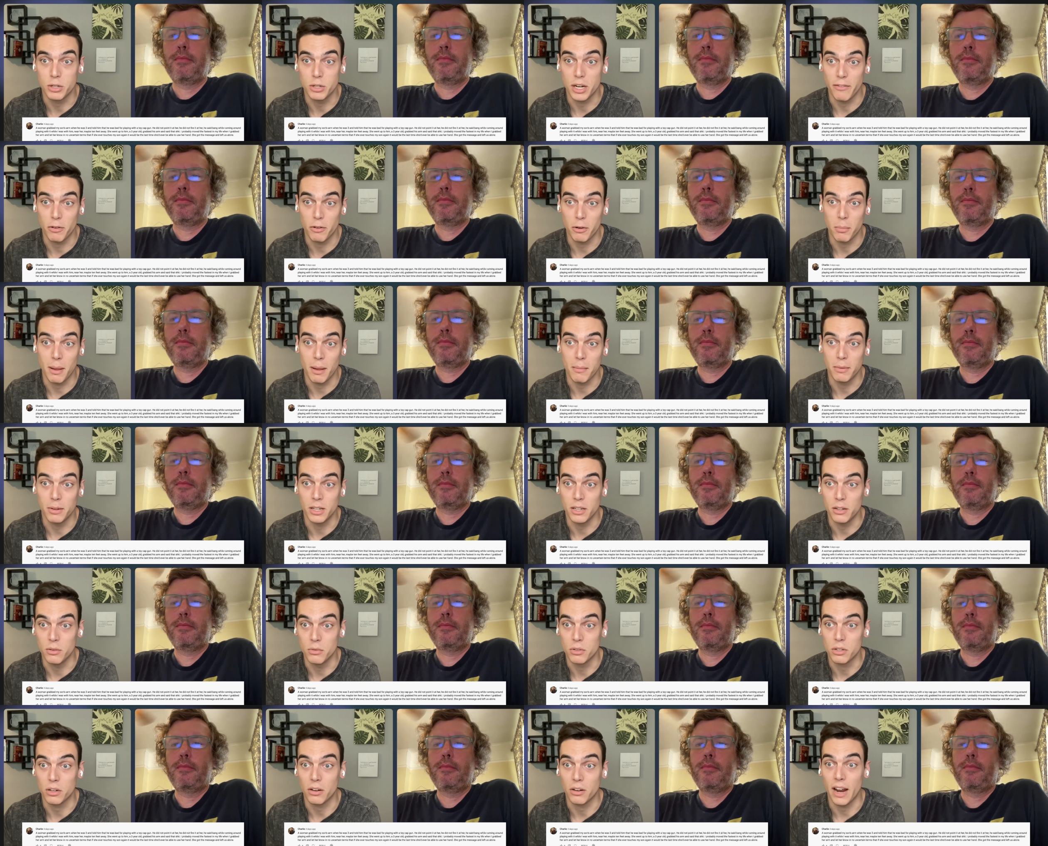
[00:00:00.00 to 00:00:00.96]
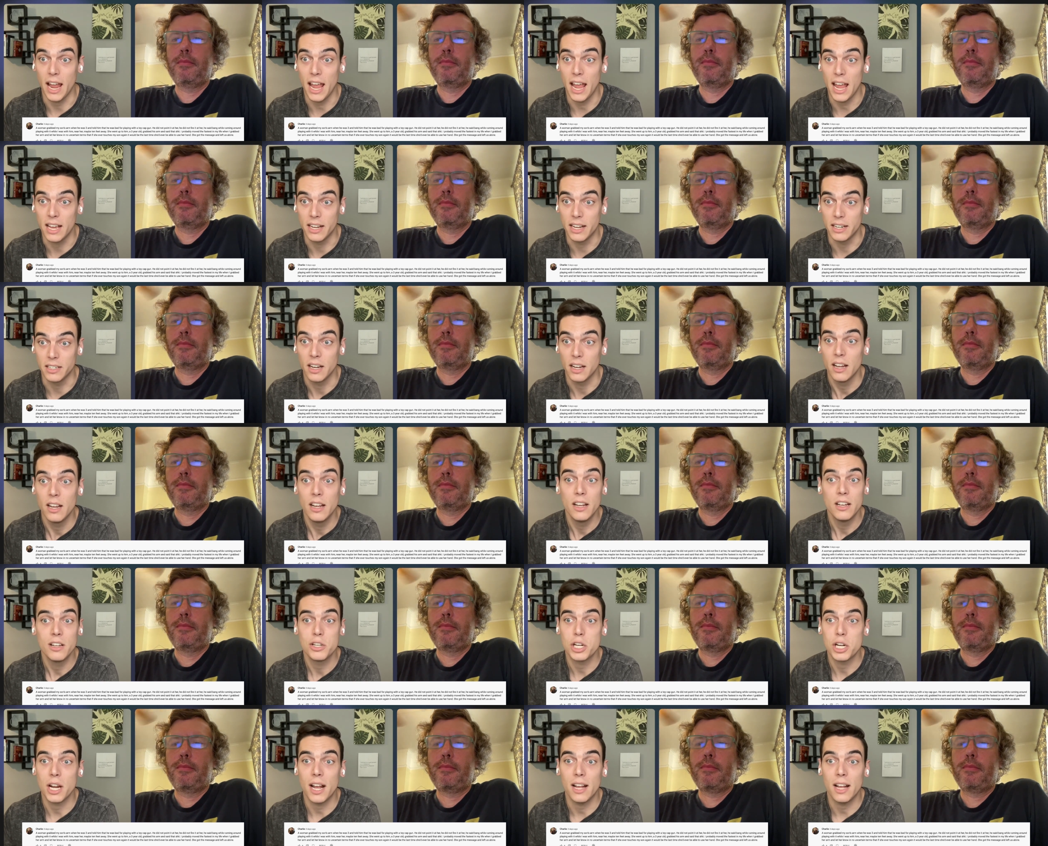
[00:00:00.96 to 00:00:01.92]
Speaker 1: she'd ever be able to use her hand.
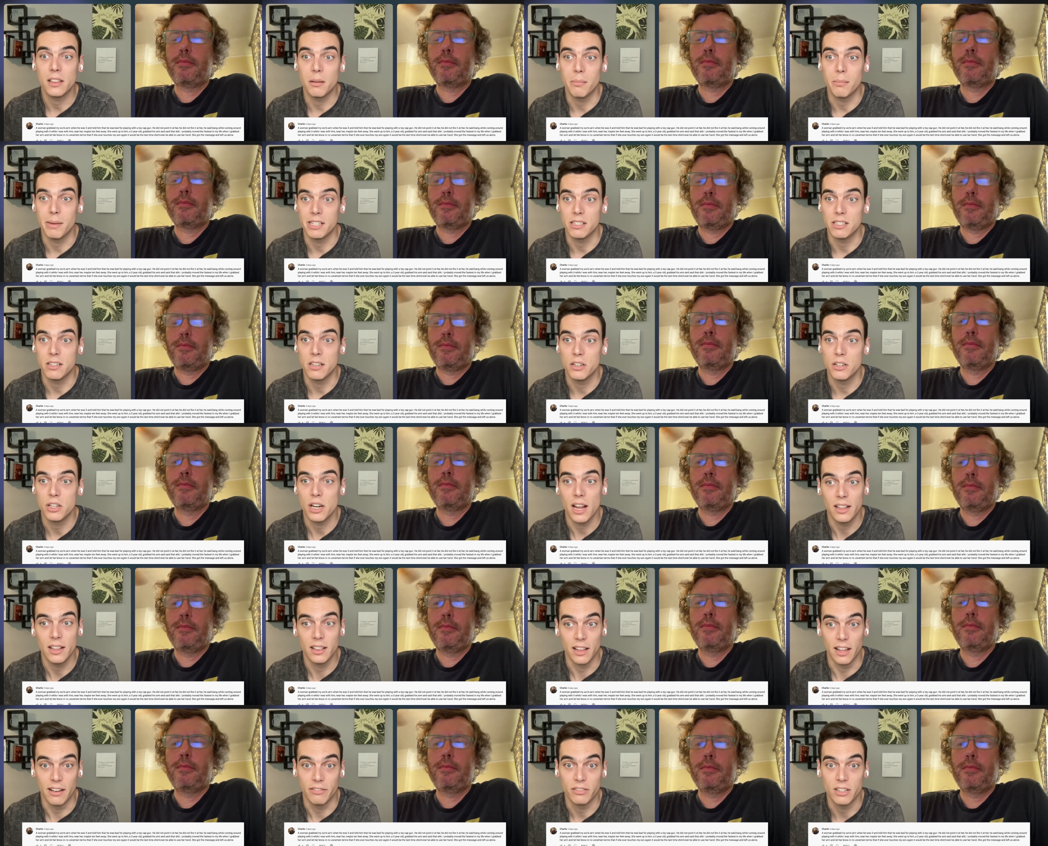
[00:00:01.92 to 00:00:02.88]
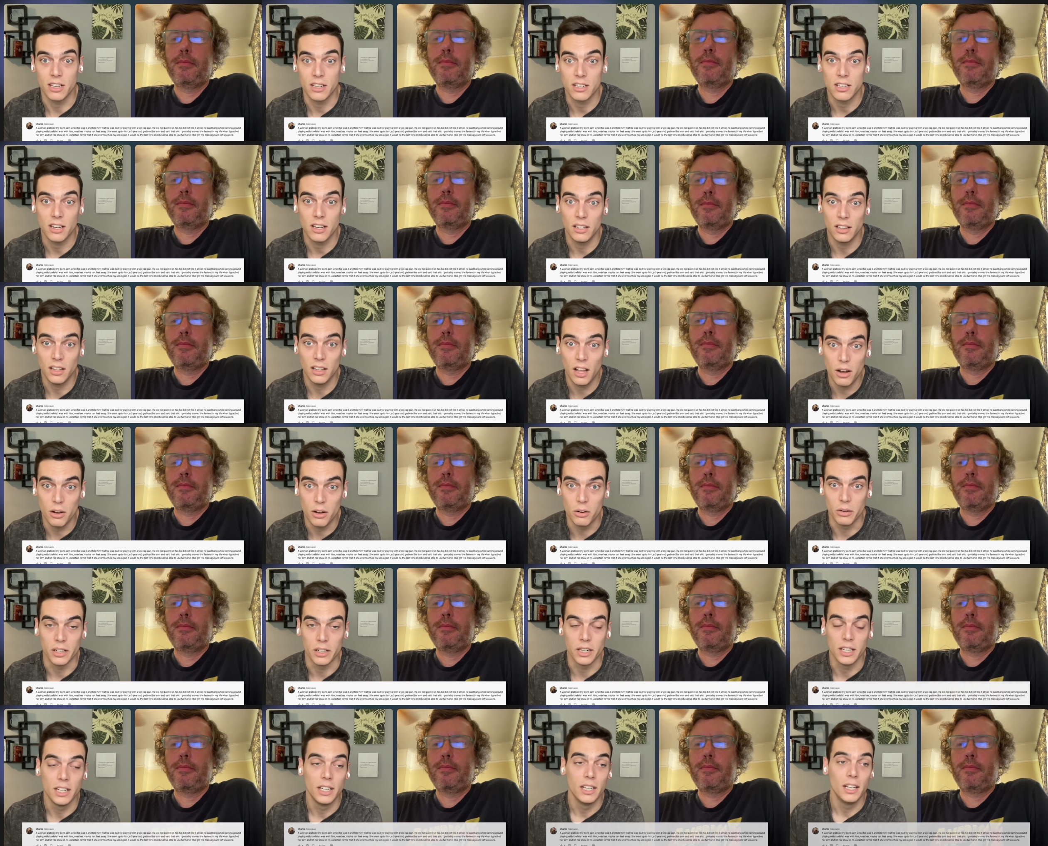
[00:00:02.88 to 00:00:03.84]
She got the message and left us alone
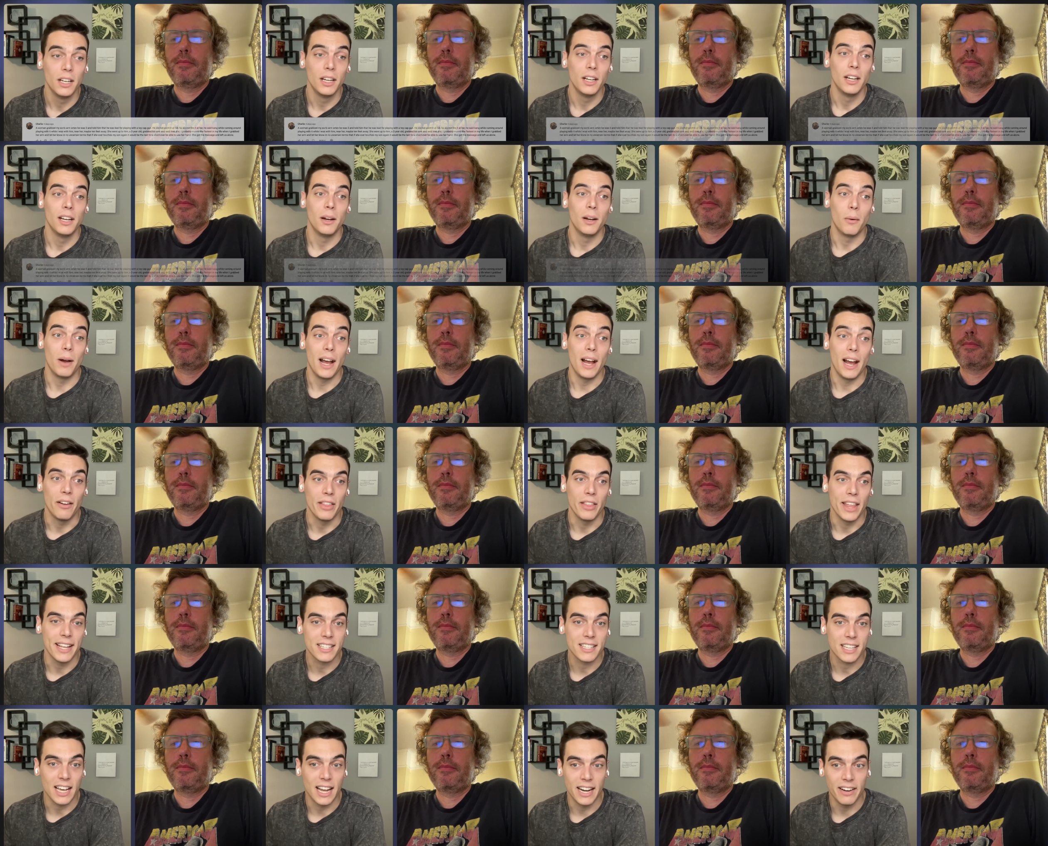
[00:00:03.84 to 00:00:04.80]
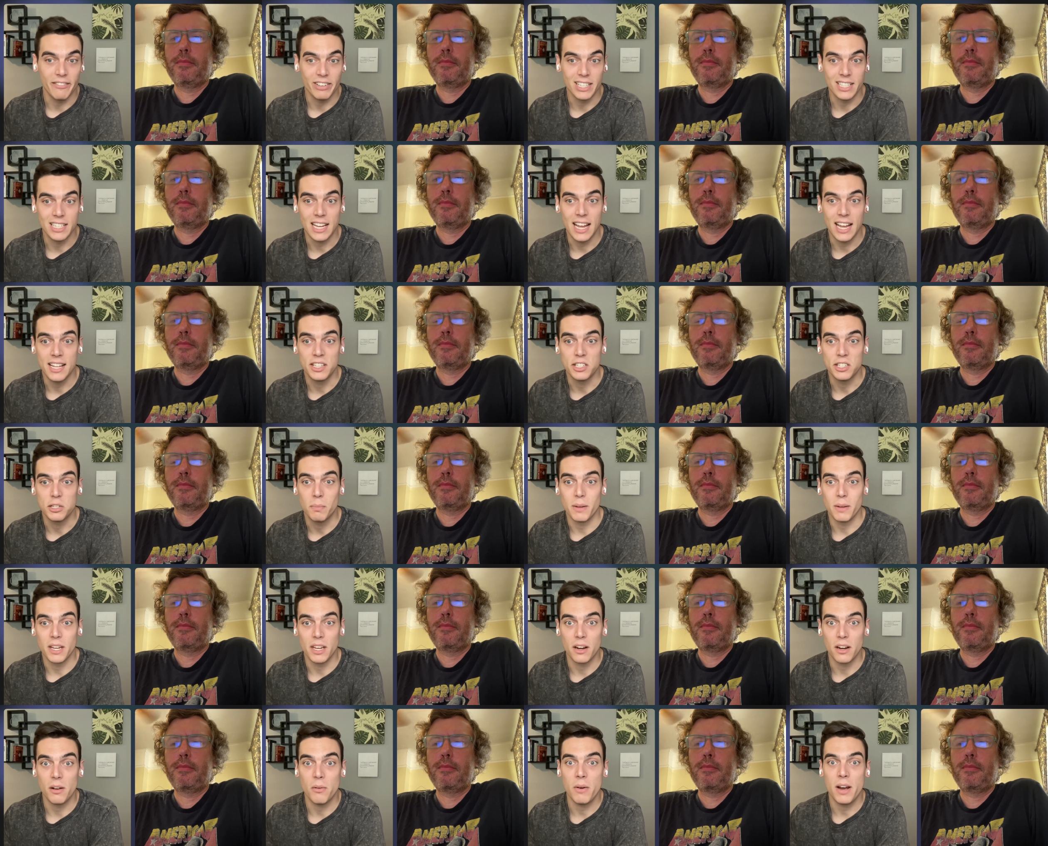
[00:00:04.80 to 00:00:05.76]
wow, that's kind of intense. But
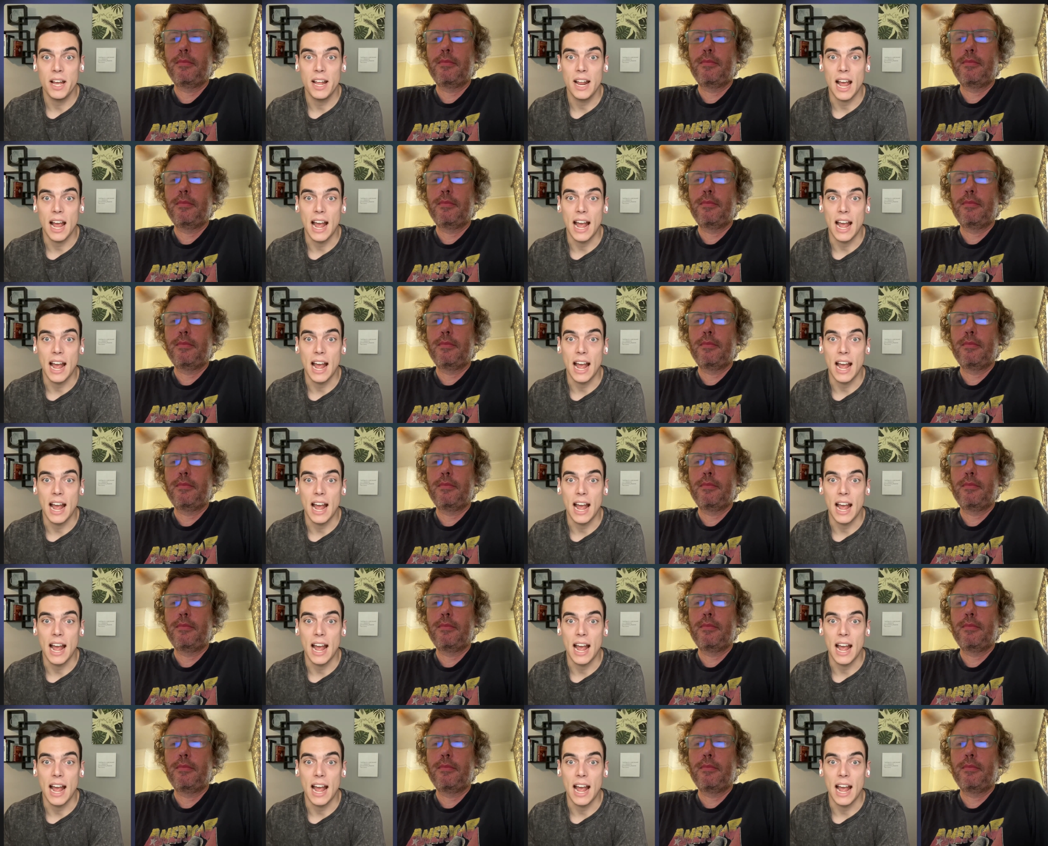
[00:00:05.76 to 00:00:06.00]
you know what?